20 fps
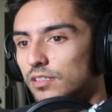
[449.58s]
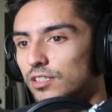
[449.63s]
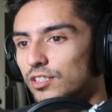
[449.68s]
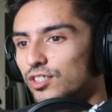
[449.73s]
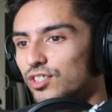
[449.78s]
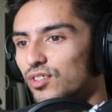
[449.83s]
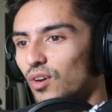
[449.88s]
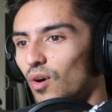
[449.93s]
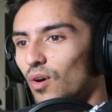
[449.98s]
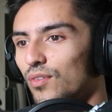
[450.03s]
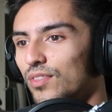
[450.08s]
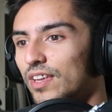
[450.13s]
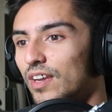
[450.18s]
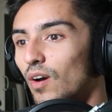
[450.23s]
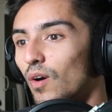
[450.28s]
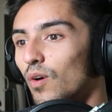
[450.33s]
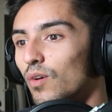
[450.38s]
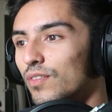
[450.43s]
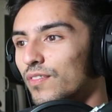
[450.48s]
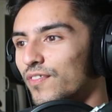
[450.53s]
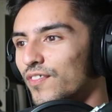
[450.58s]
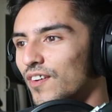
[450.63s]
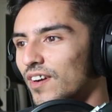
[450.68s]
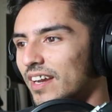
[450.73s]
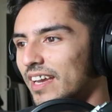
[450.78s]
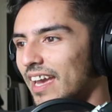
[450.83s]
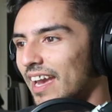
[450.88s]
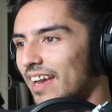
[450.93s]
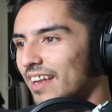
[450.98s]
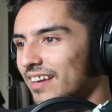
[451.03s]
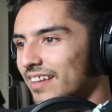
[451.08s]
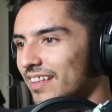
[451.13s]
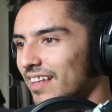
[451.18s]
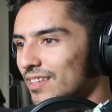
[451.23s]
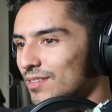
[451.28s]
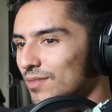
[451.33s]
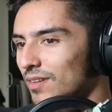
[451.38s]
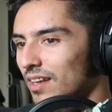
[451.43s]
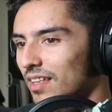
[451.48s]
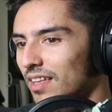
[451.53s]
Sold the old foot candy.
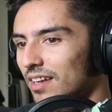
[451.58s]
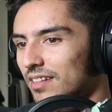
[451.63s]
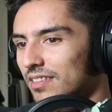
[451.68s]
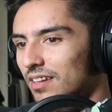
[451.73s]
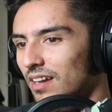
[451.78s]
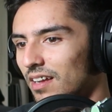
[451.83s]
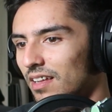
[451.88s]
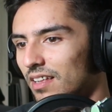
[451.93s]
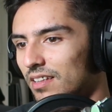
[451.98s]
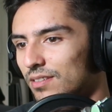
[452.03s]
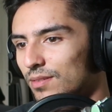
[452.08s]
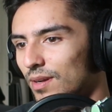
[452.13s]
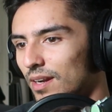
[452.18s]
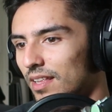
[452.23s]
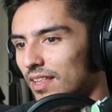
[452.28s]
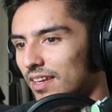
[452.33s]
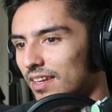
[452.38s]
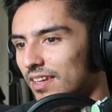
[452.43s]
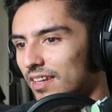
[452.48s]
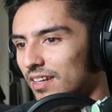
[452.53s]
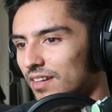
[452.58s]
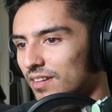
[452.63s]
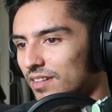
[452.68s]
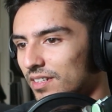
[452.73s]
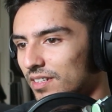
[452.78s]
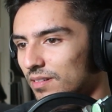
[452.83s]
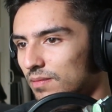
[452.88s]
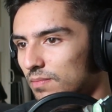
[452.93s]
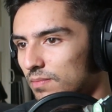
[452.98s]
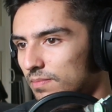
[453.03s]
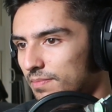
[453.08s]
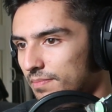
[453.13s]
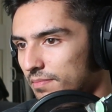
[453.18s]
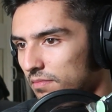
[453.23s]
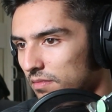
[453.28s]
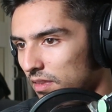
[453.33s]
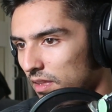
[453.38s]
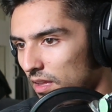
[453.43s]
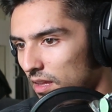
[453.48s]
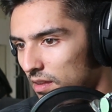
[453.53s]
That's what I like. That's what I like hearing, dude.
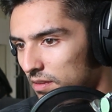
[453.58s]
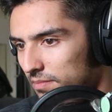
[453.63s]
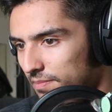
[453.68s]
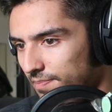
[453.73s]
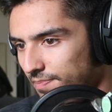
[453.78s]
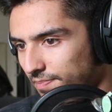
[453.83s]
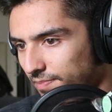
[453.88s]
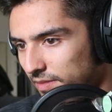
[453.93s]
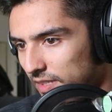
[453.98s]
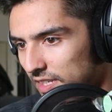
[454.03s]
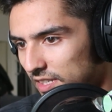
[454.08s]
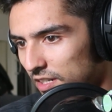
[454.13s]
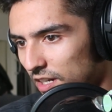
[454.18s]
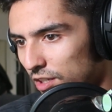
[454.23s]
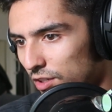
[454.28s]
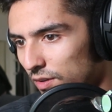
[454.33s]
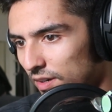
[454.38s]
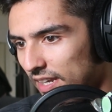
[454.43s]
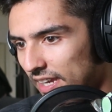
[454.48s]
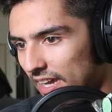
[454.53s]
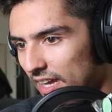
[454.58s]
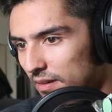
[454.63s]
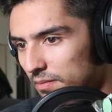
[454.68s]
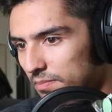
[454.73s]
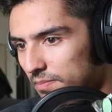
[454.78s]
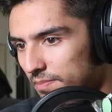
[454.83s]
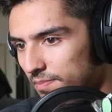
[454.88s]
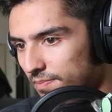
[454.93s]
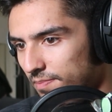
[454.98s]
You're going to do it again.